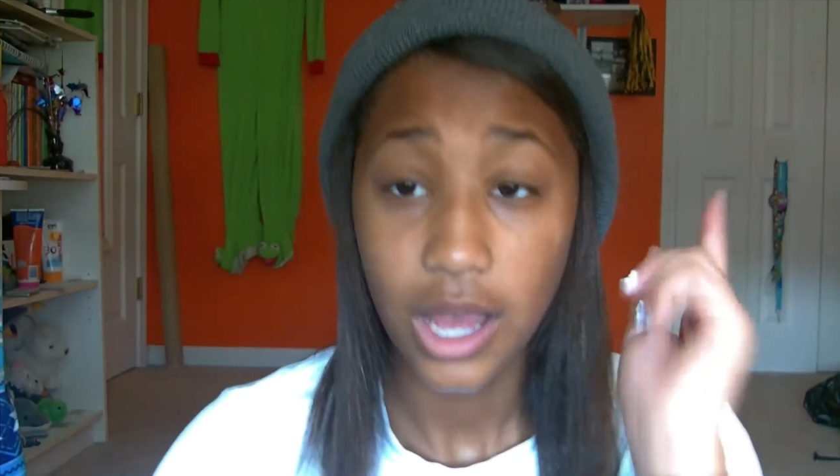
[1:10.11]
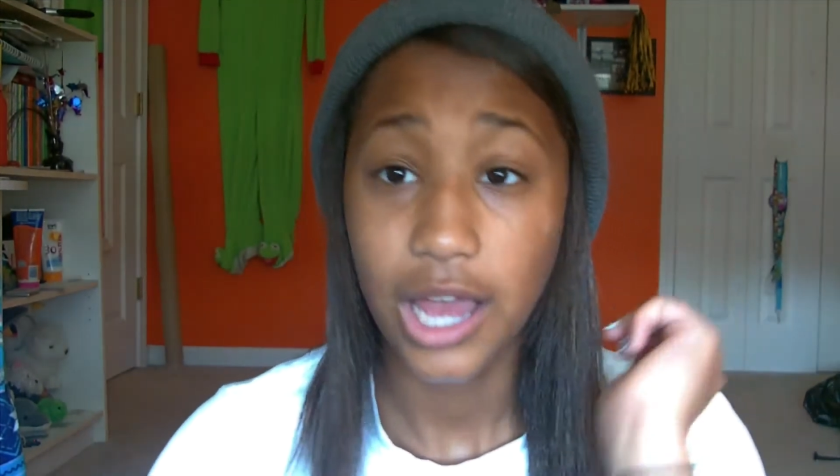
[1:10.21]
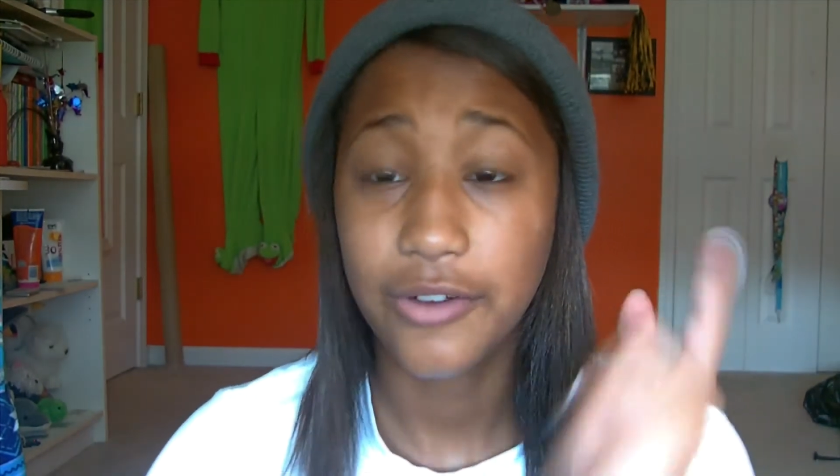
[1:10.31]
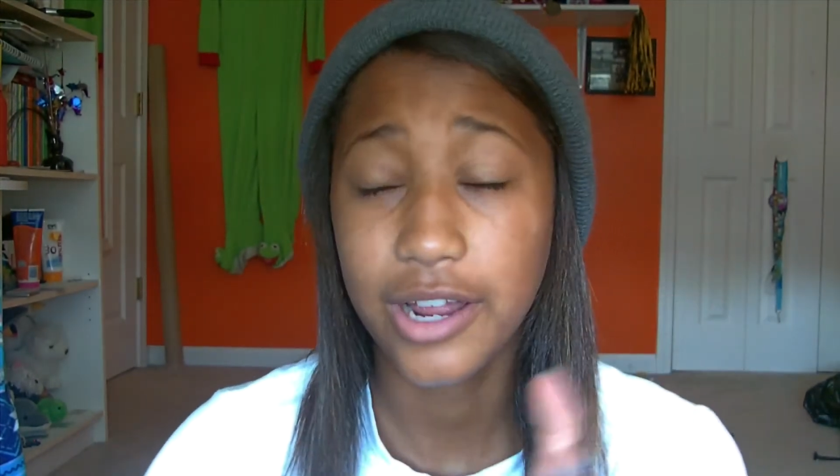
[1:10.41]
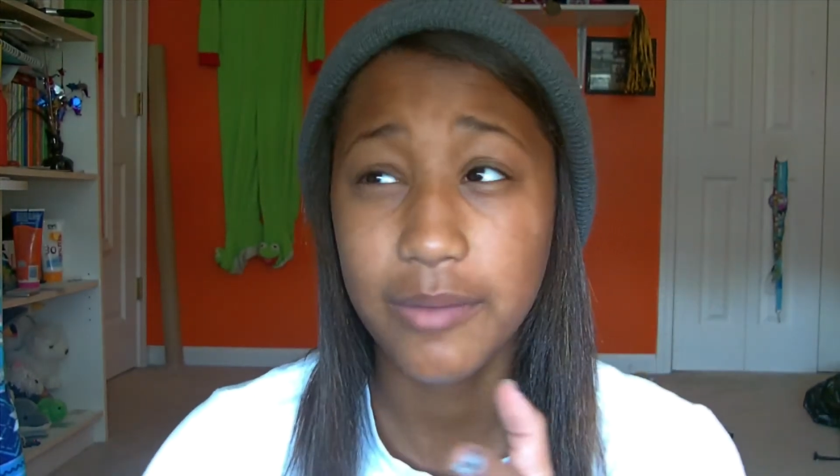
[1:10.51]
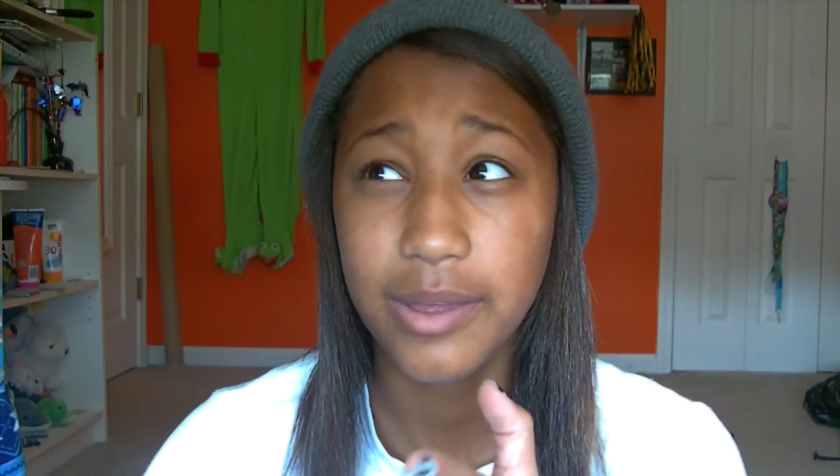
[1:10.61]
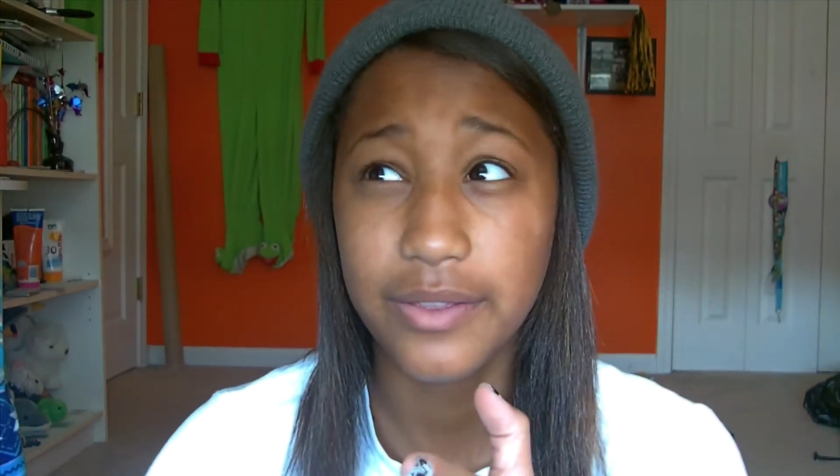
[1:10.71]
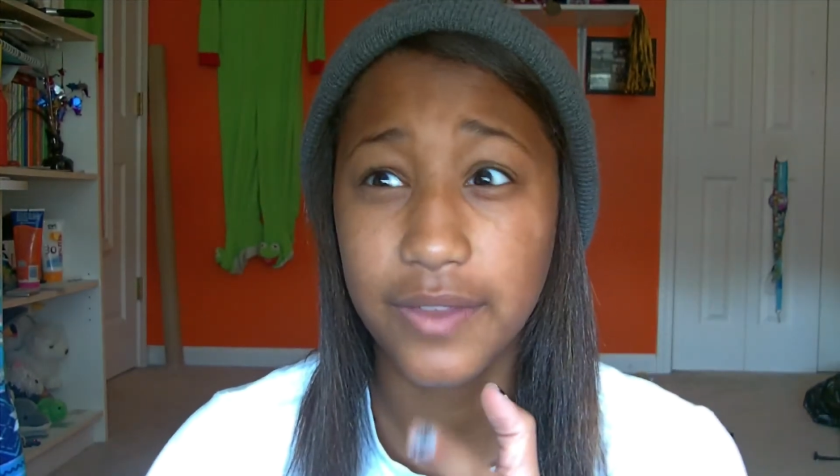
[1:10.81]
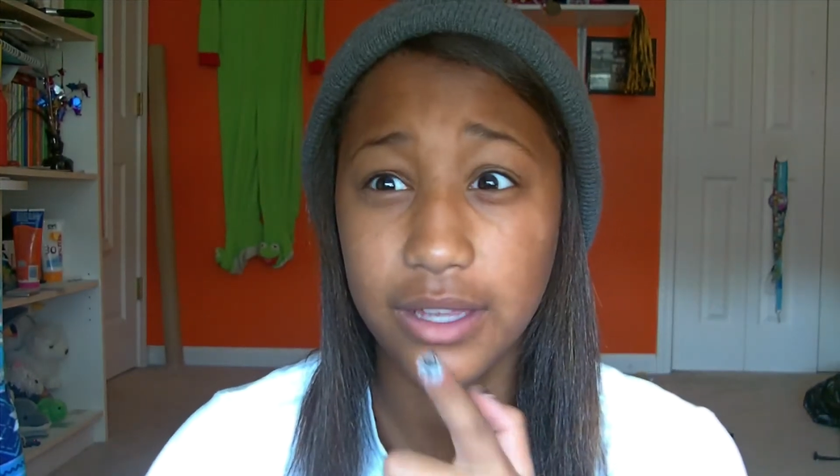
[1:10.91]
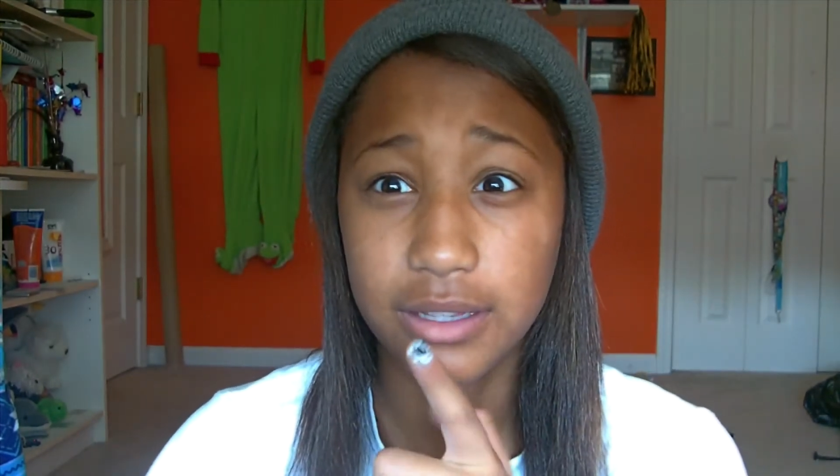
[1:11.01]
I recommend
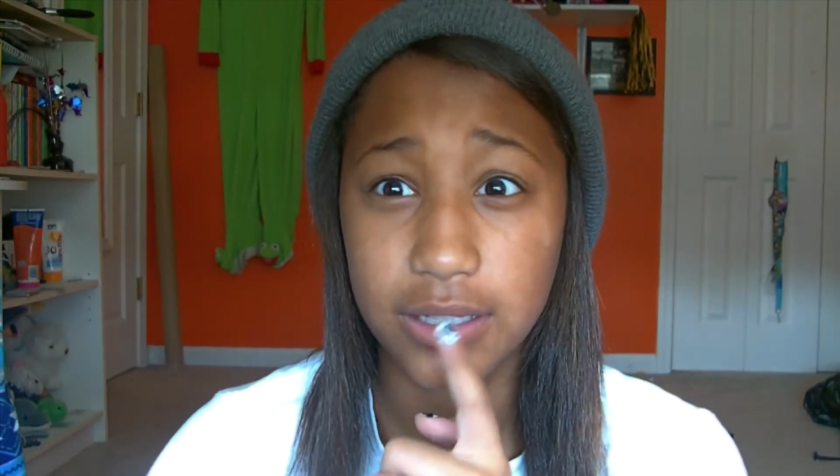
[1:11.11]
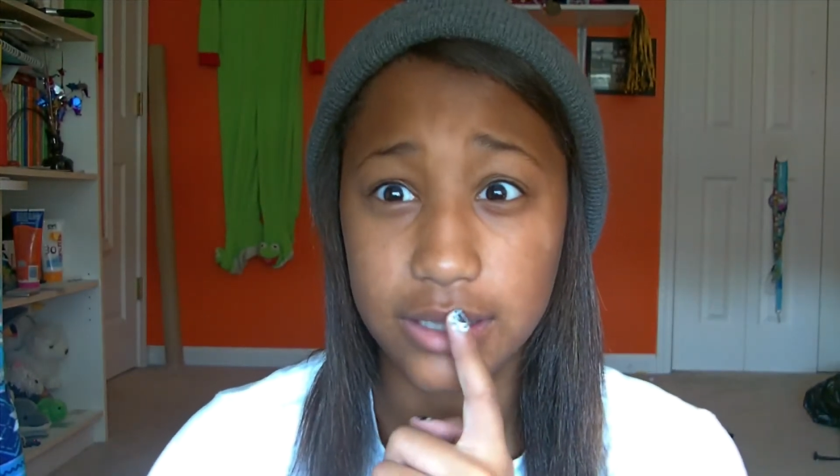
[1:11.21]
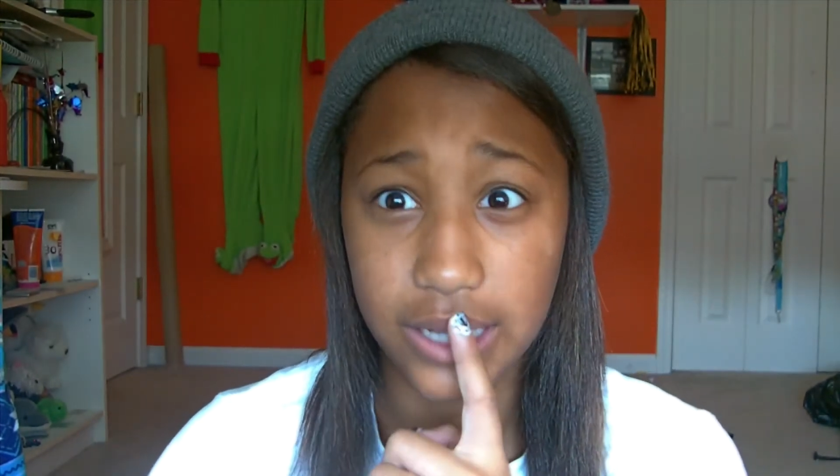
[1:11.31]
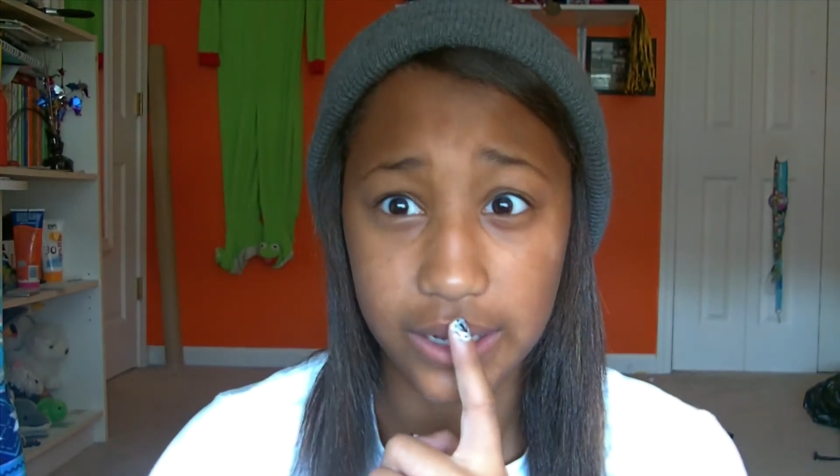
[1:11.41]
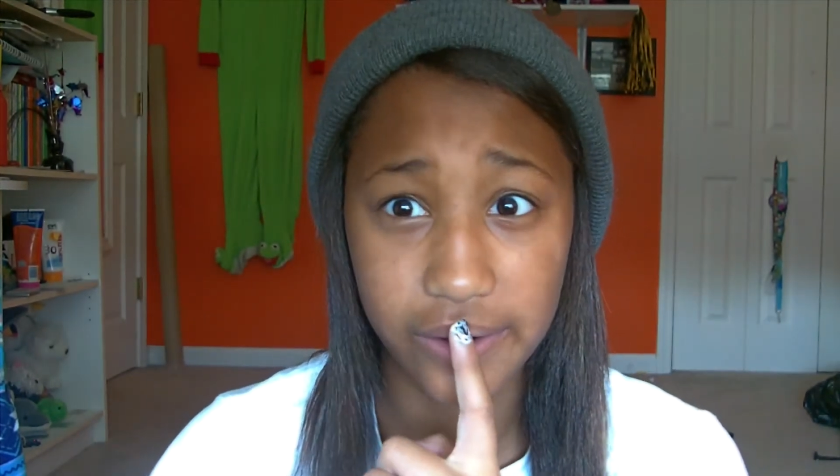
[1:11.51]
that the sock